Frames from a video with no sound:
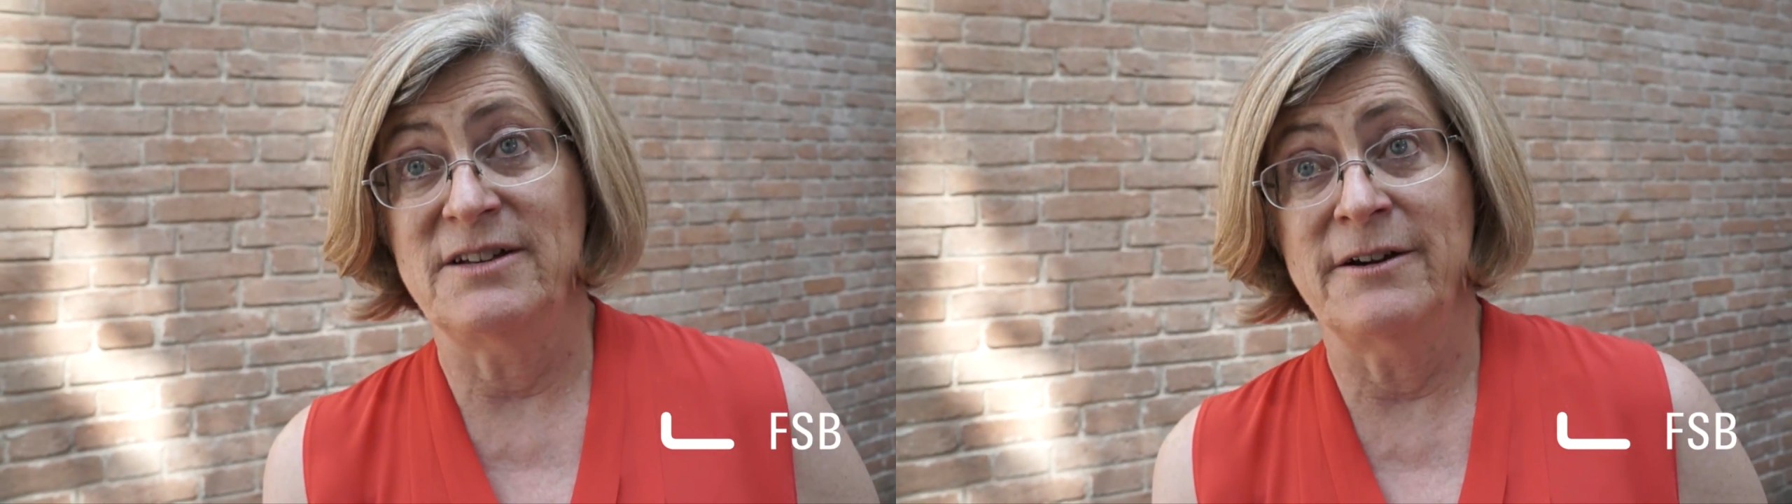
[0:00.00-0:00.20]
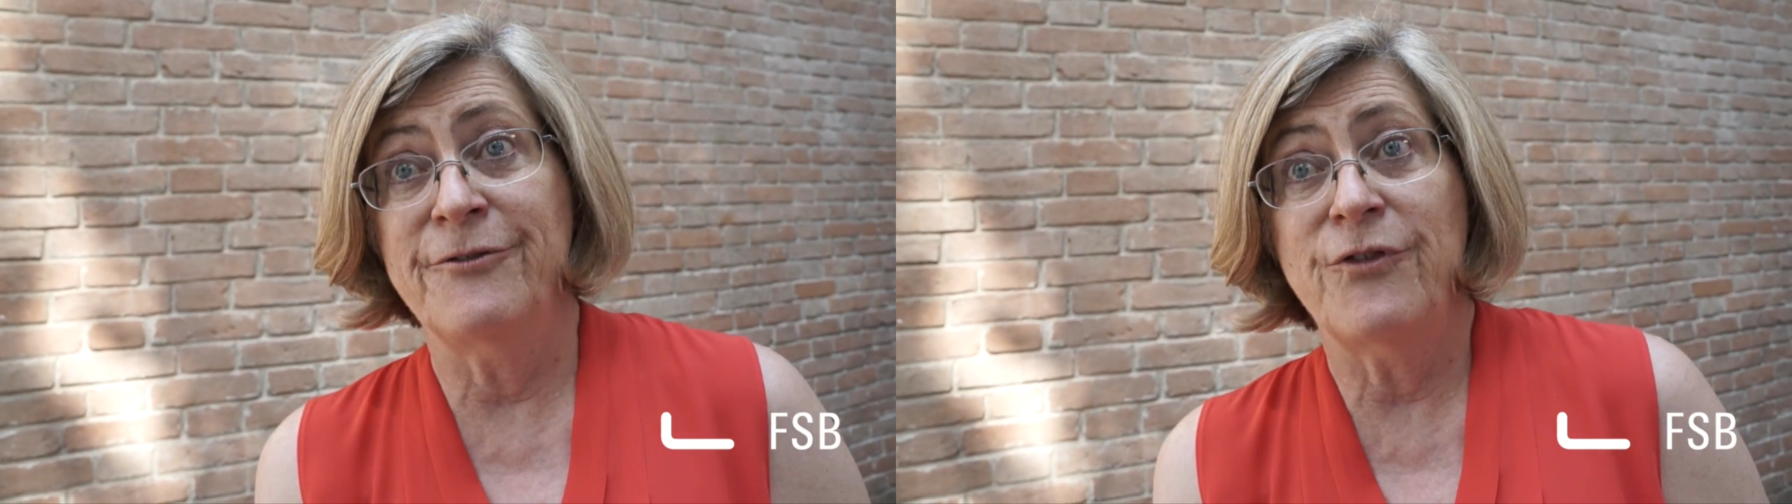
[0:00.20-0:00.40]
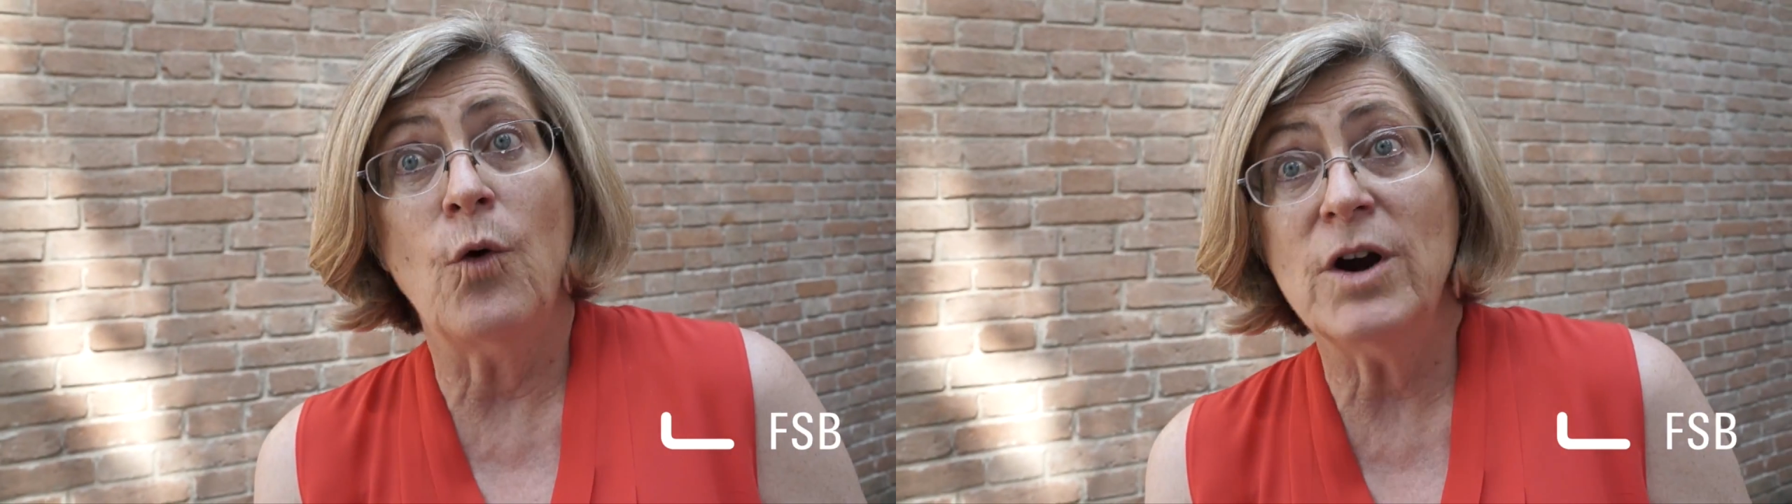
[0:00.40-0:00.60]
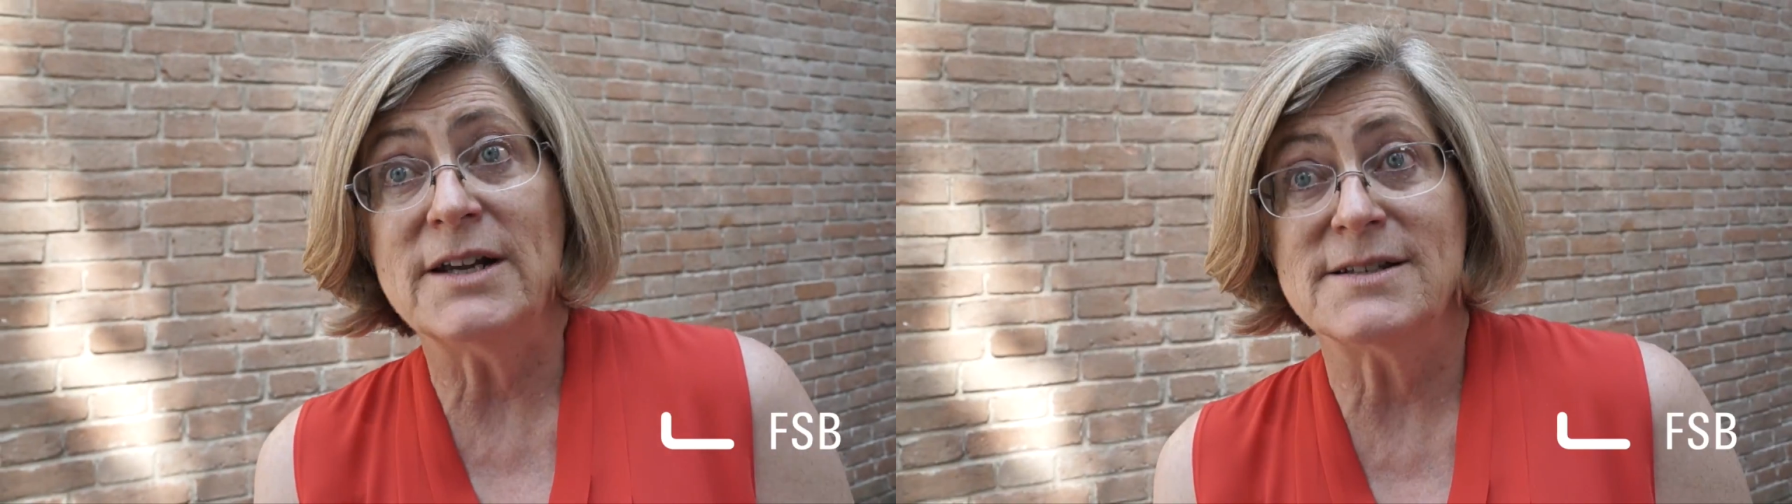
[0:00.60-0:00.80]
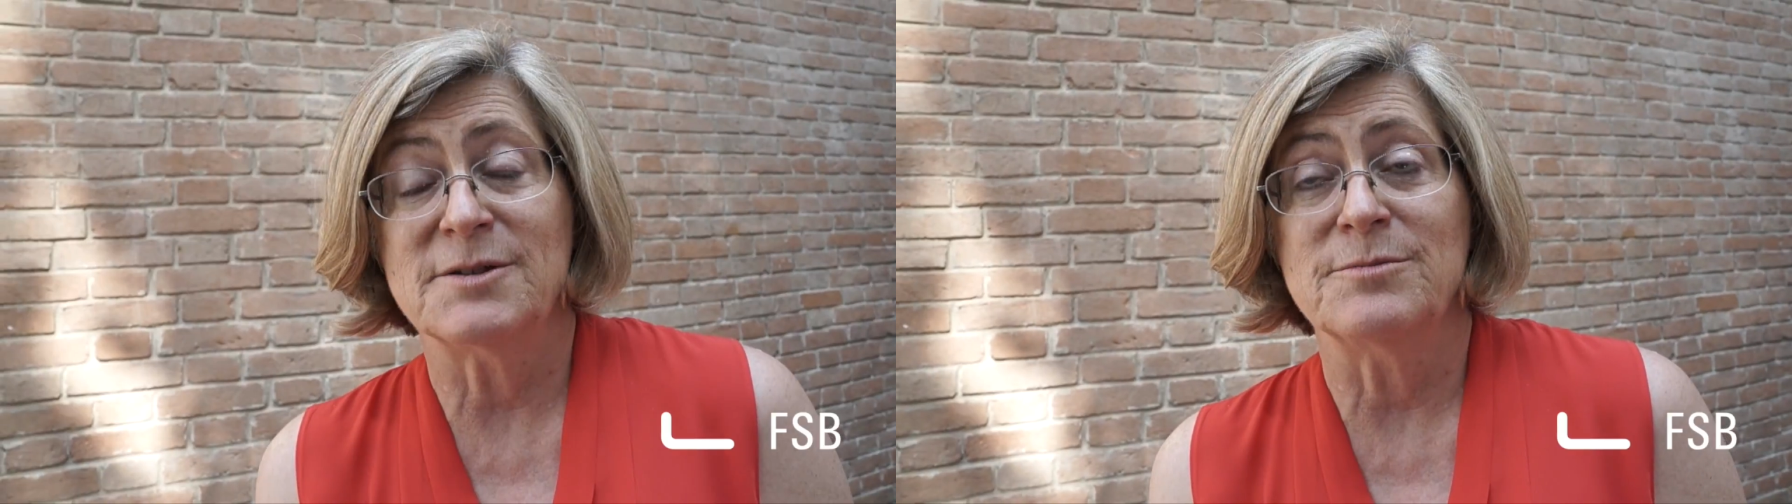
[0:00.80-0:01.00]
of
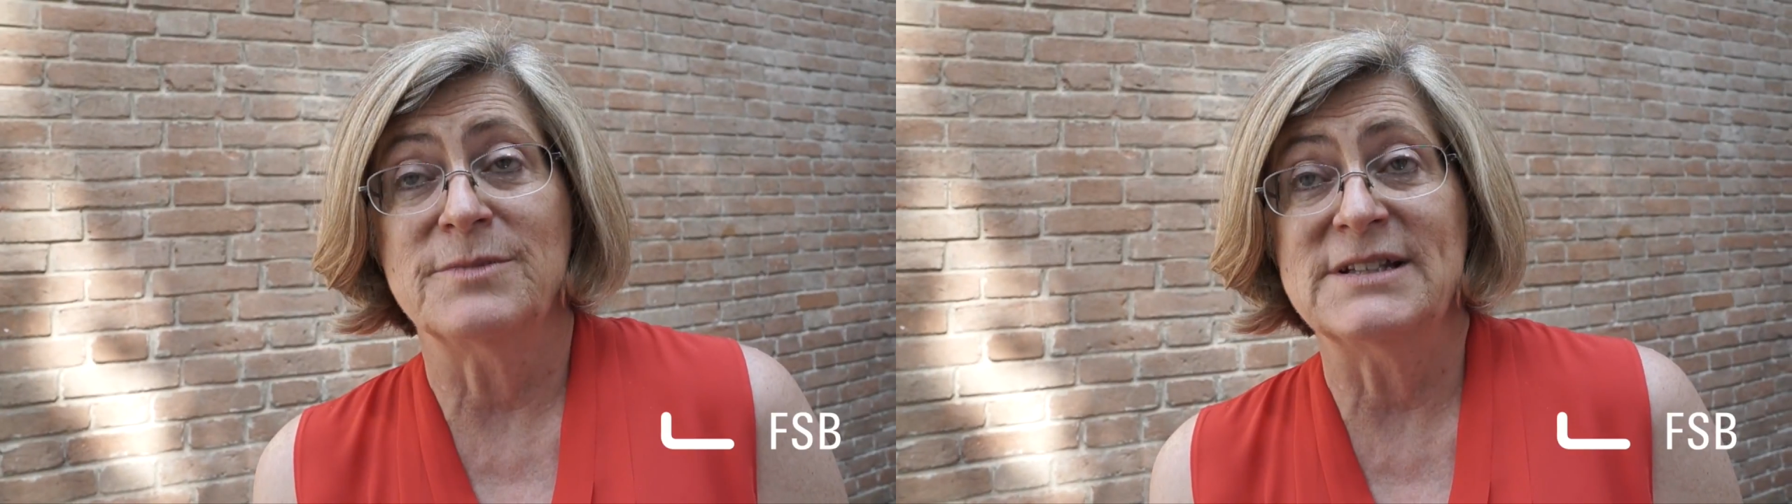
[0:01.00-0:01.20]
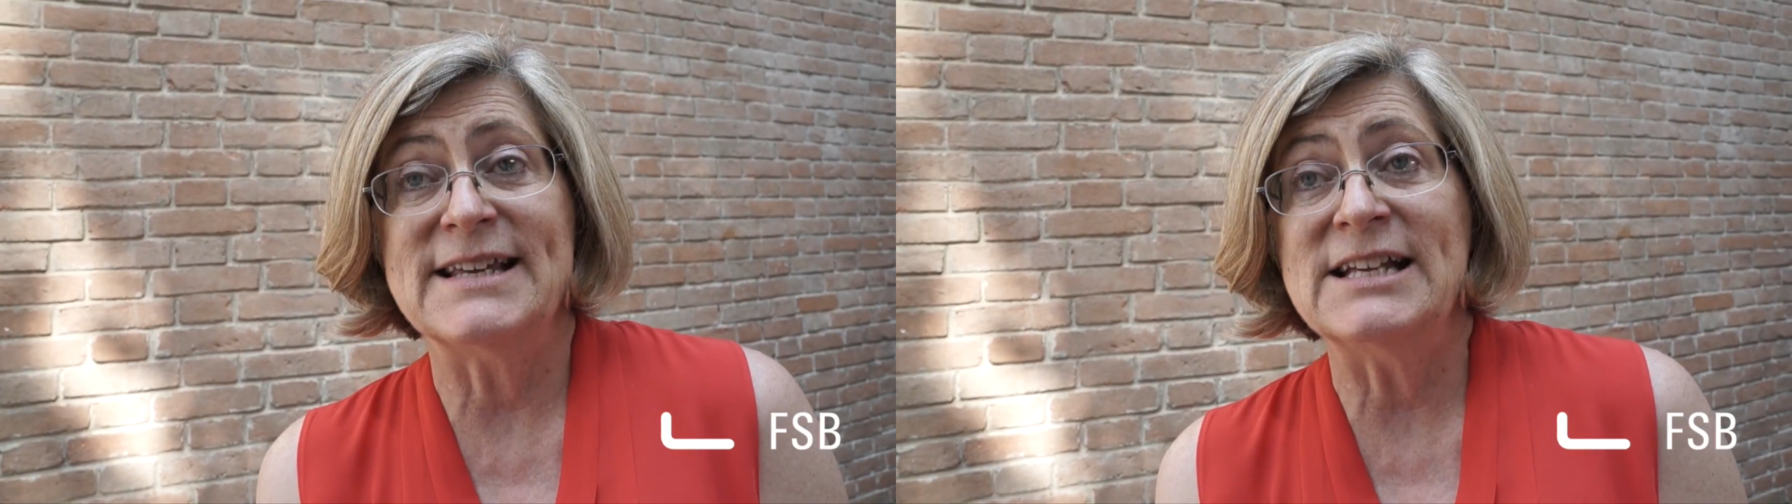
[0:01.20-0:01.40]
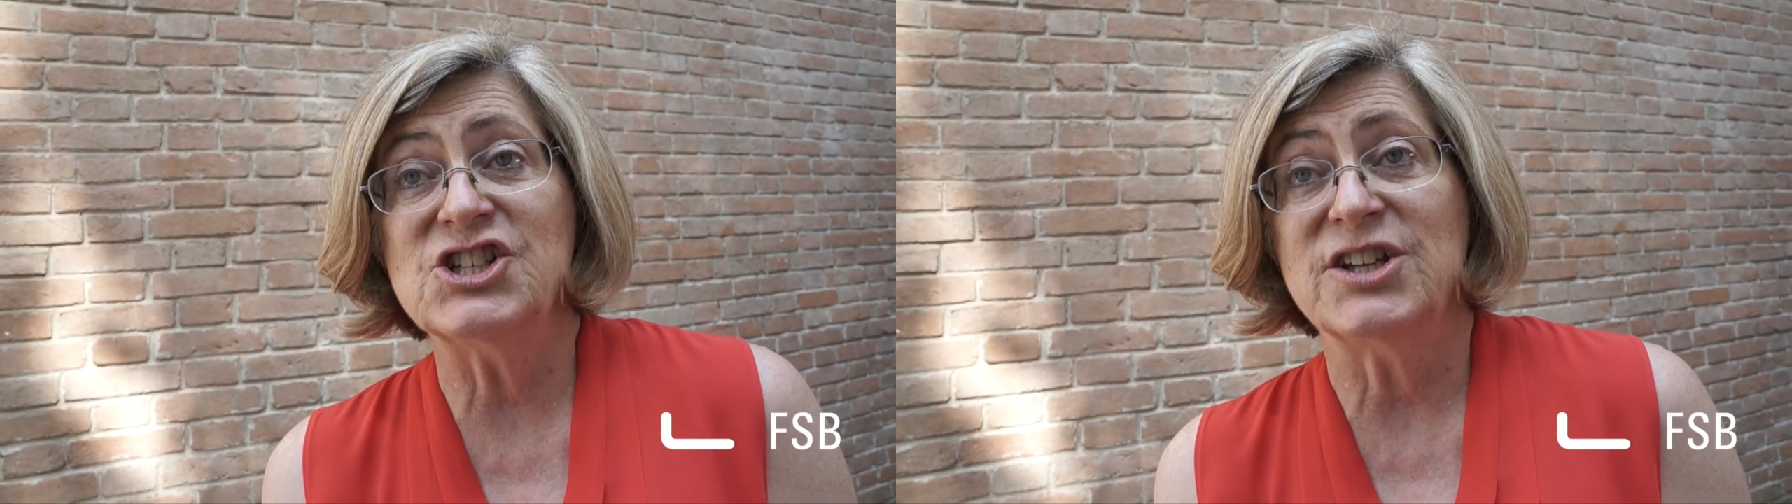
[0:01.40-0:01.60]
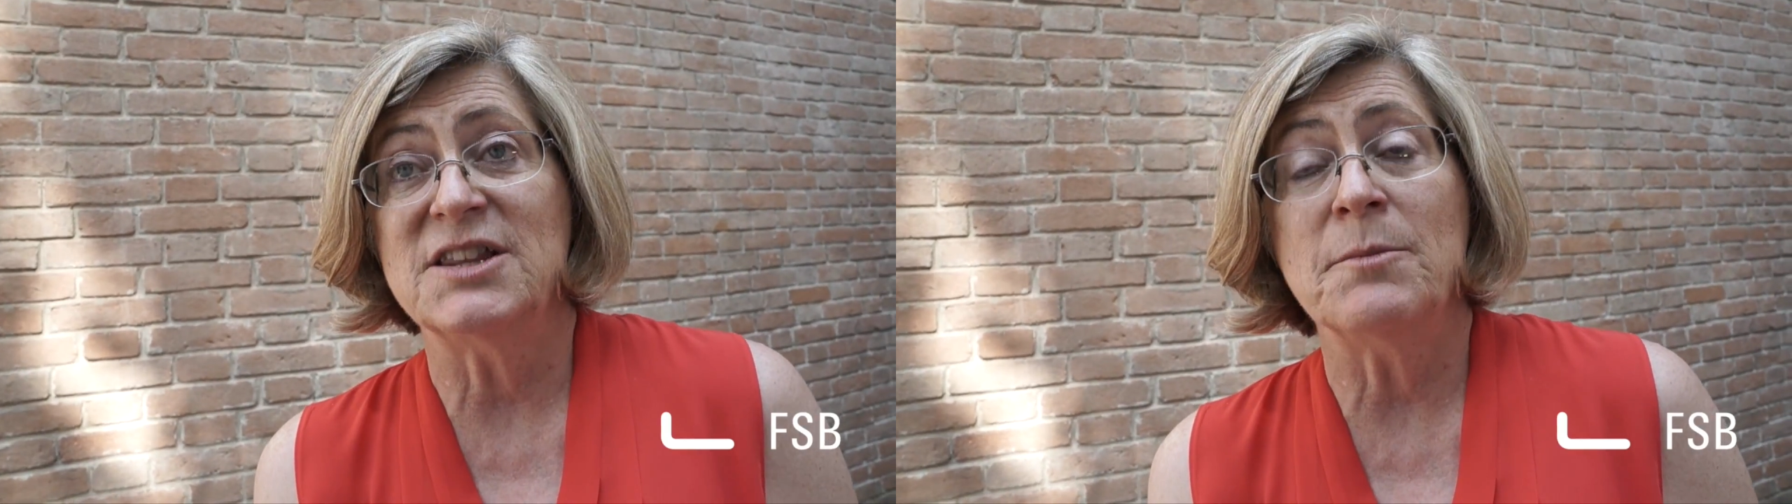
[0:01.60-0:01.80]
Fordism, essentially.